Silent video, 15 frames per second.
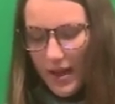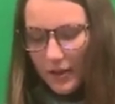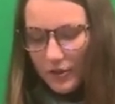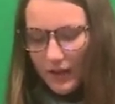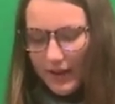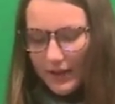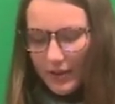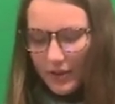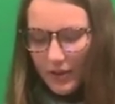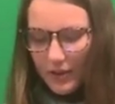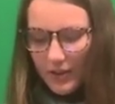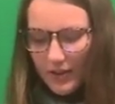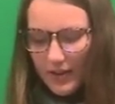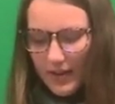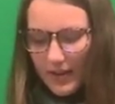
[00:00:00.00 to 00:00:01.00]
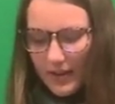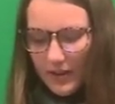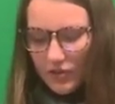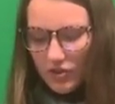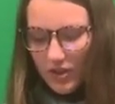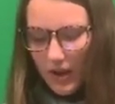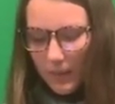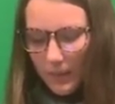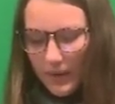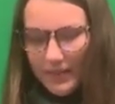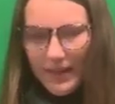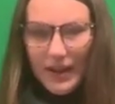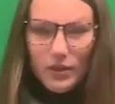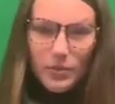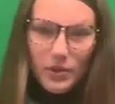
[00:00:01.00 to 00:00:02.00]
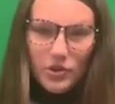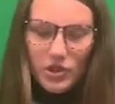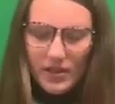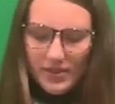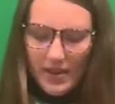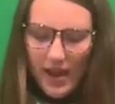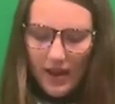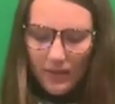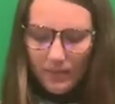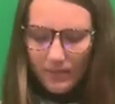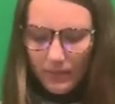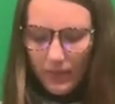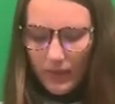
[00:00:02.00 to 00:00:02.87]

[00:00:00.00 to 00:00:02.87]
So I took her to the heated shop, and that's where she stayed.